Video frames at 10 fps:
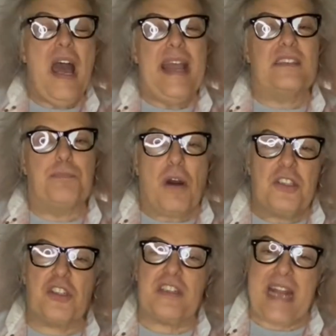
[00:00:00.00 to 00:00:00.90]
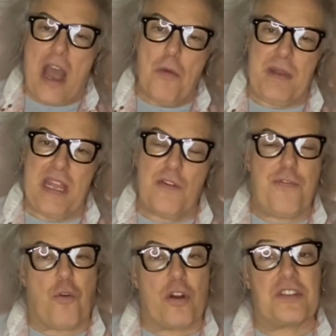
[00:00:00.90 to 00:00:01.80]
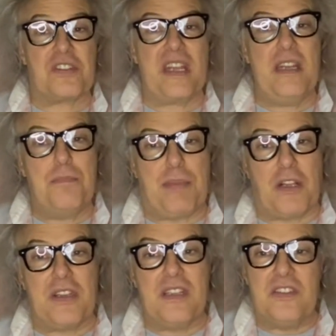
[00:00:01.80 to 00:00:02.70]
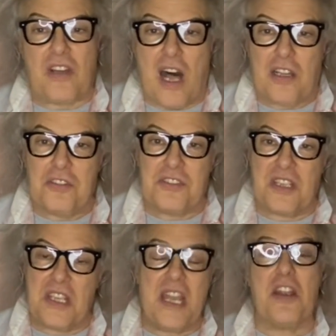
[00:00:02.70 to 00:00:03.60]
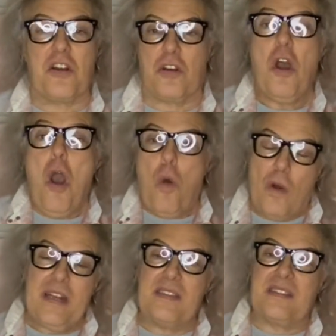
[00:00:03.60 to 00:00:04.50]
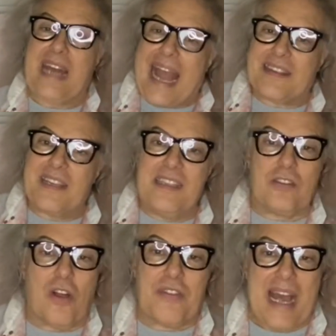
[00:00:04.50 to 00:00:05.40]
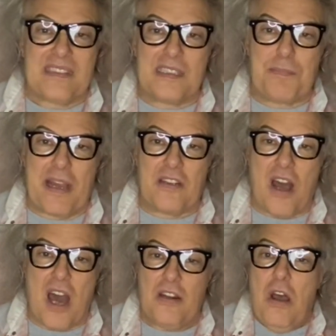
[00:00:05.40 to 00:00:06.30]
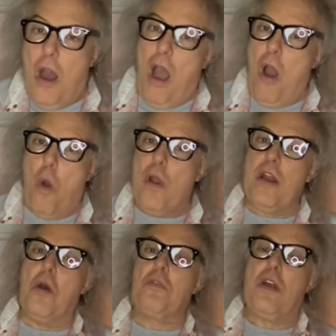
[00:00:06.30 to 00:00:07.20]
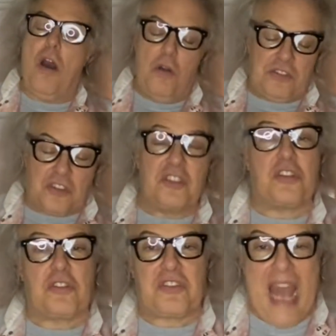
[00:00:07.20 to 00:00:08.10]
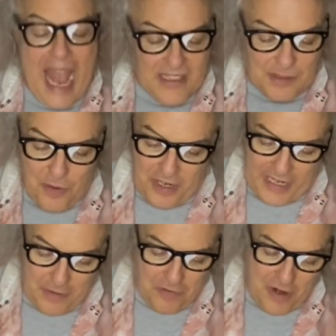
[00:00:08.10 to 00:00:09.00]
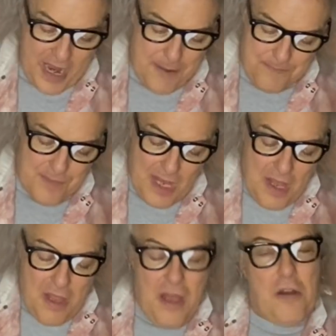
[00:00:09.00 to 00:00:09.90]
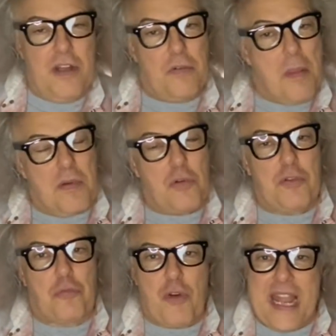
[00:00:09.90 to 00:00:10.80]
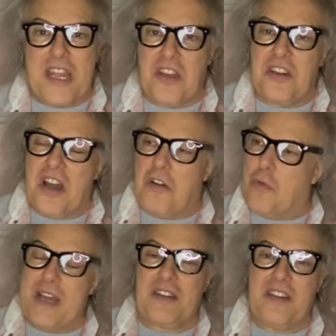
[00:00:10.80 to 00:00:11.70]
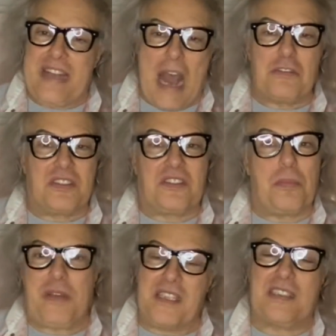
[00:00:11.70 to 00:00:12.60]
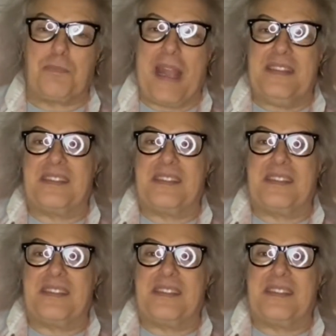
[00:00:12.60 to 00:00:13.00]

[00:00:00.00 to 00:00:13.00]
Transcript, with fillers: its budget now being $14 billion a year. What exactly is all that spent on? Oh, we don't know. It's just your tax money, right? And remember when Reagan went and announced the big space